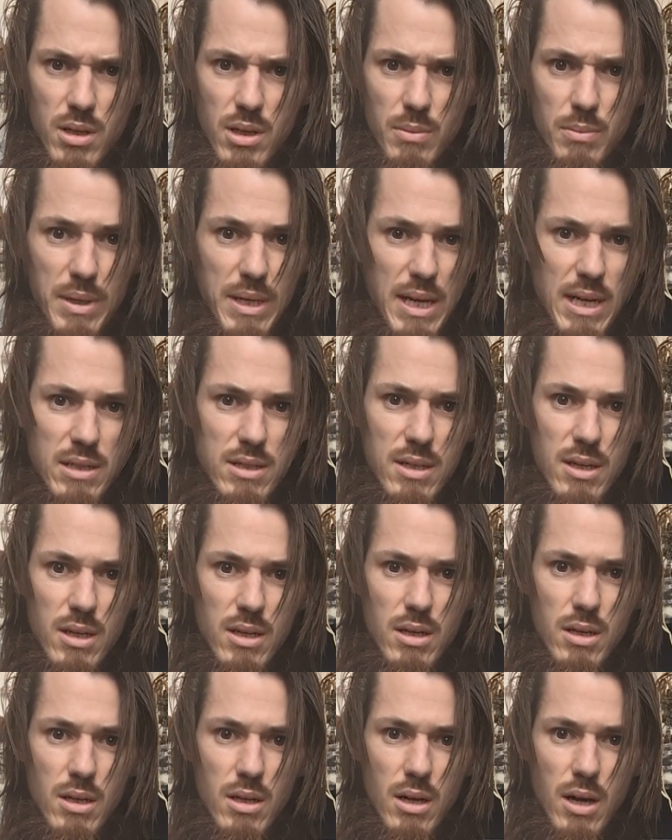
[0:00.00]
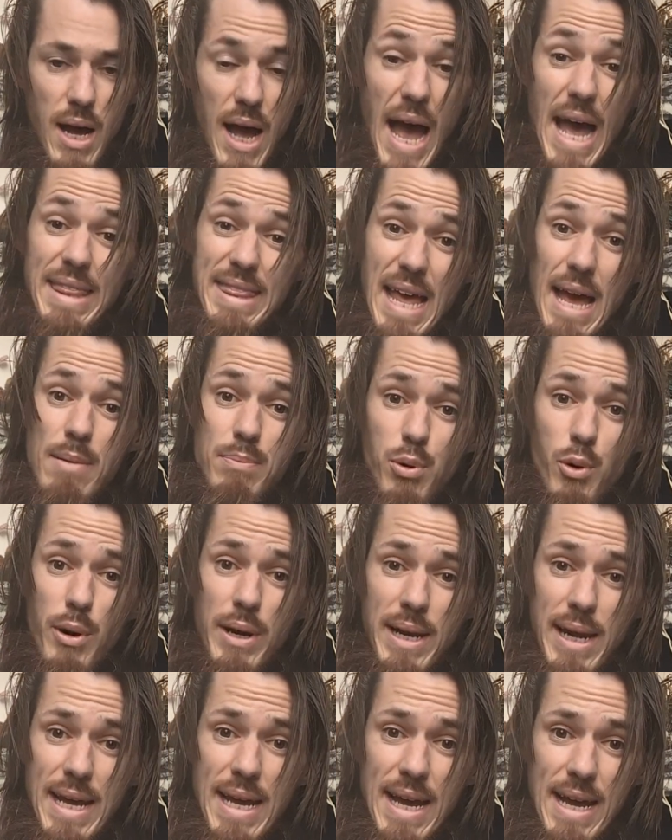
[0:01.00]
because at that
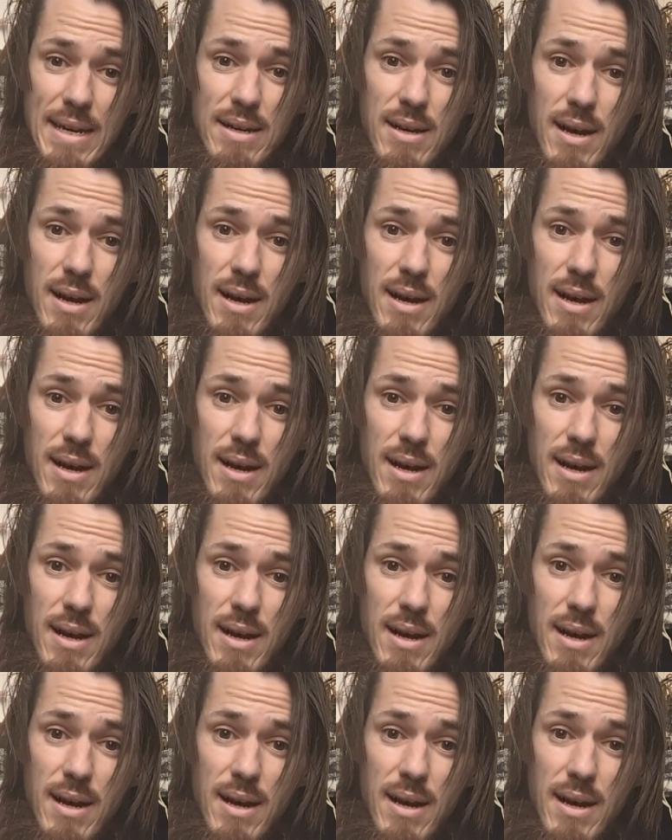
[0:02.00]
point I had